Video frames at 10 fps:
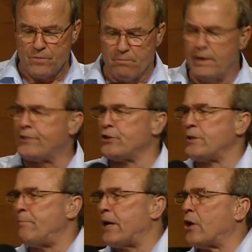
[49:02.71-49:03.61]
But there's a
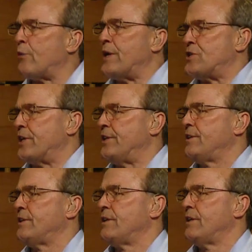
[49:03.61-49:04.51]
bigger reason
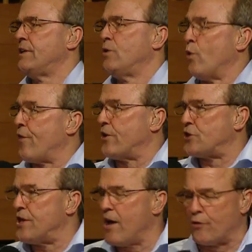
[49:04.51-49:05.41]
or there's
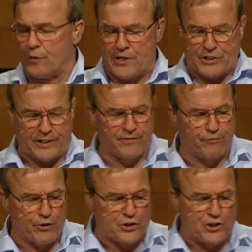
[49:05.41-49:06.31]
another reason
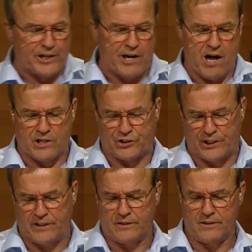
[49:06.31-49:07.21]
for the genealogy.